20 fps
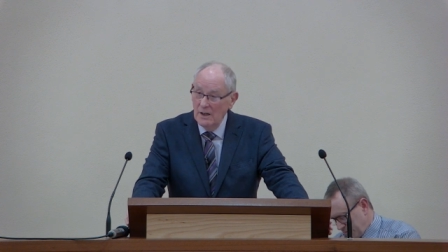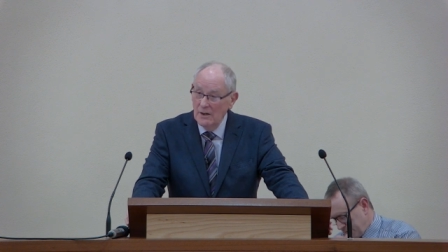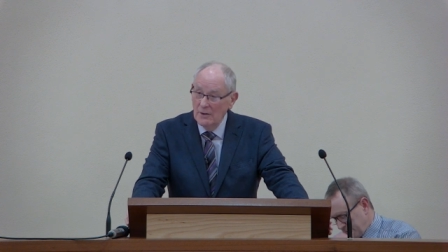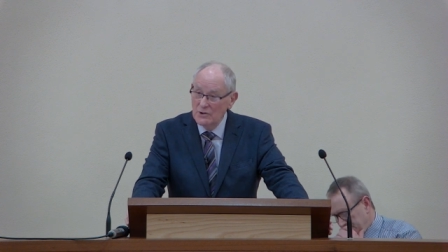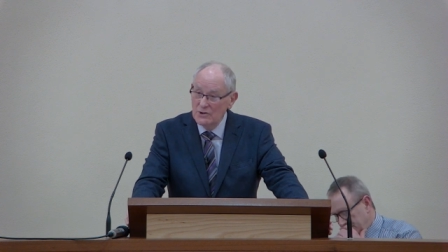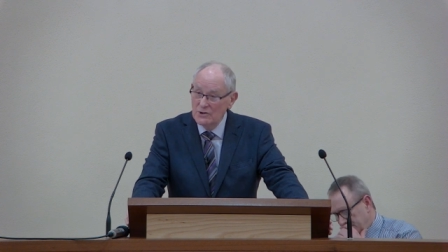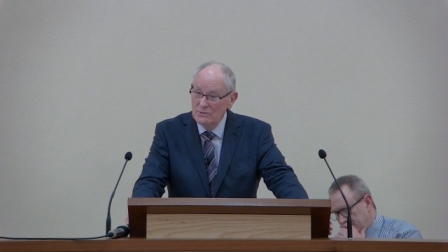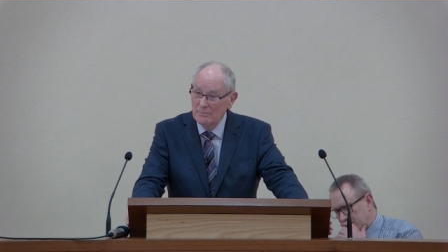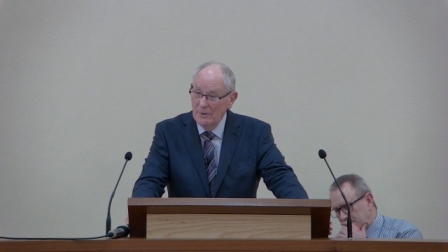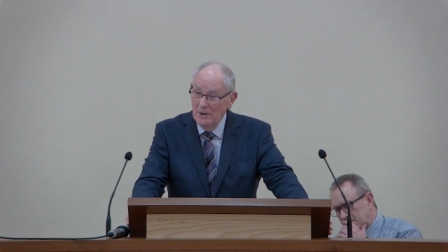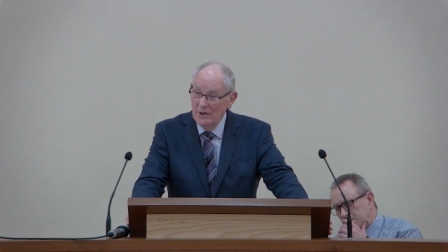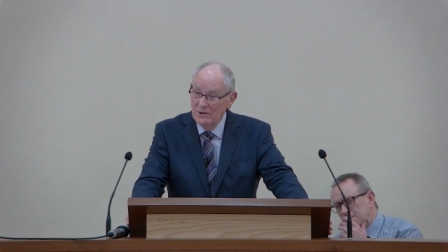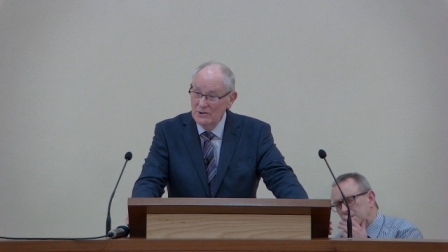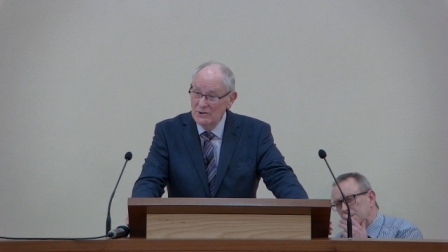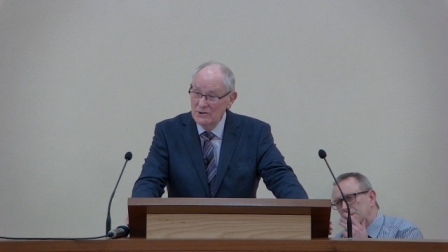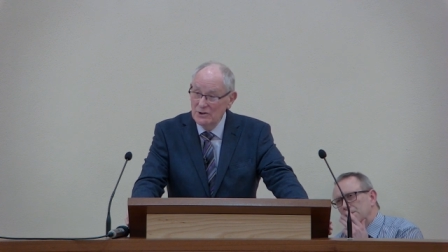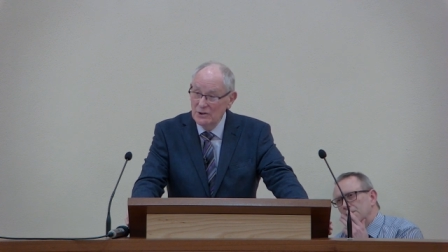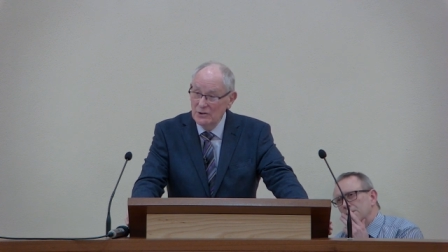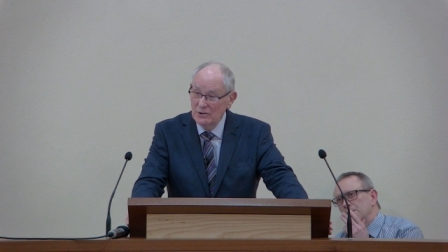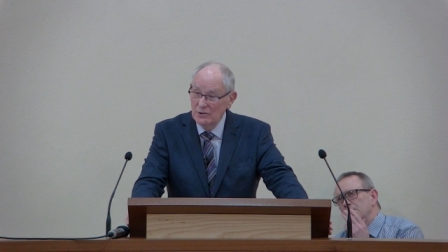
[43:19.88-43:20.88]
The
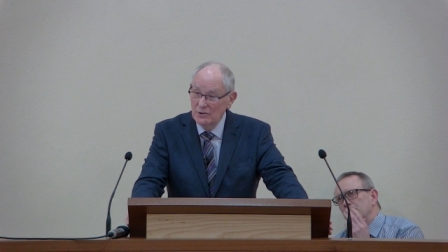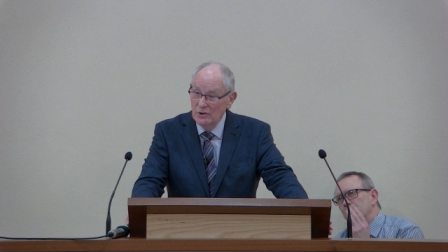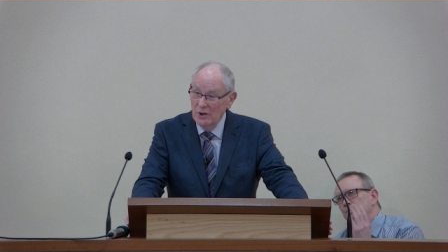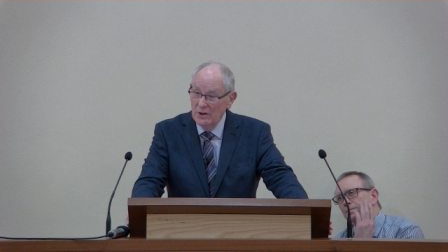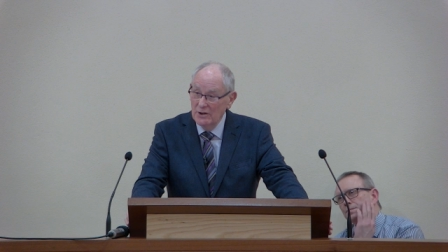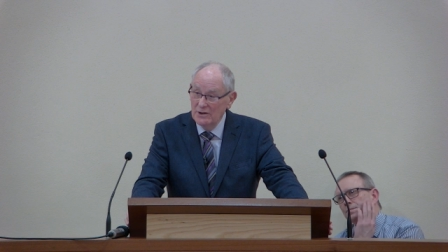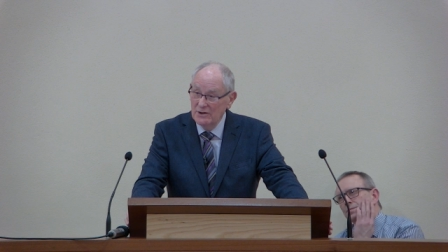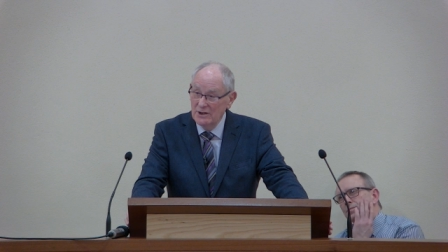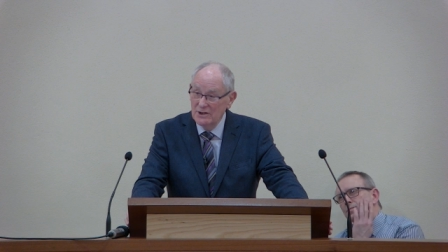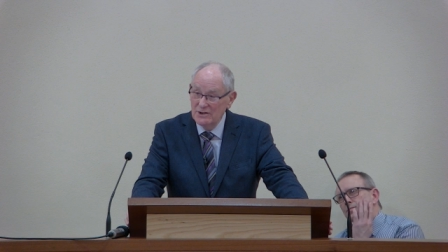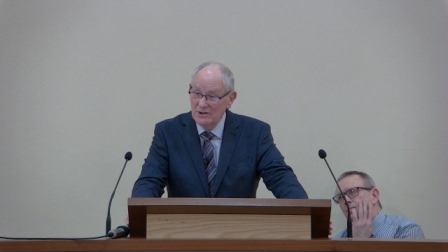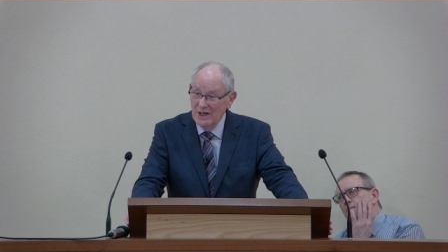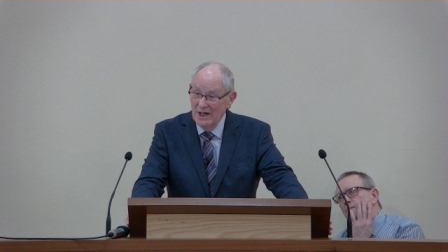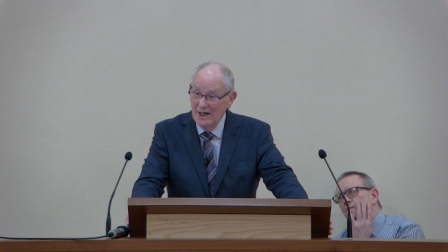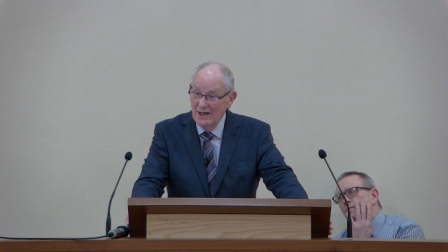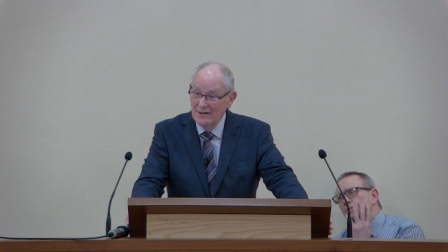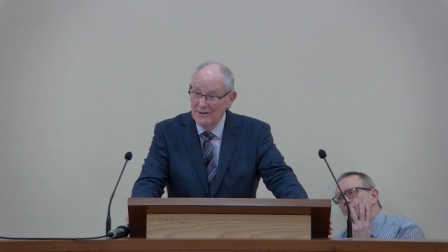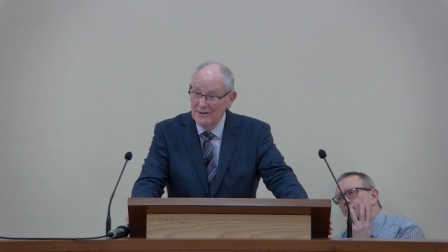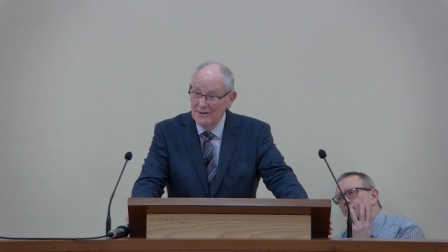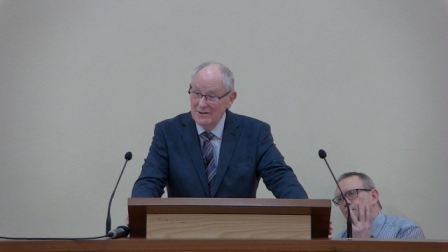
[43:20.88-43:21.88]
response that God
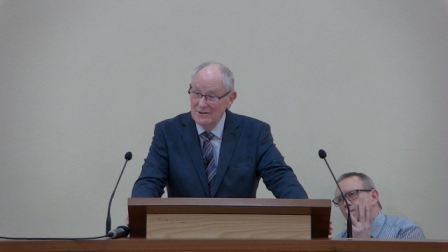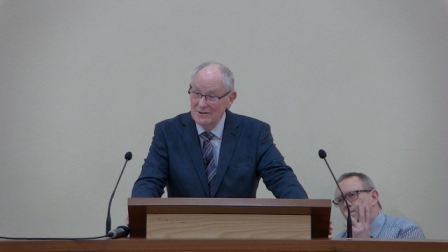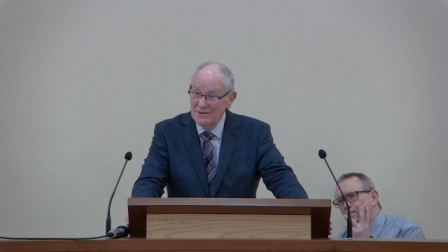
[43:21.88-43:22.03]
desires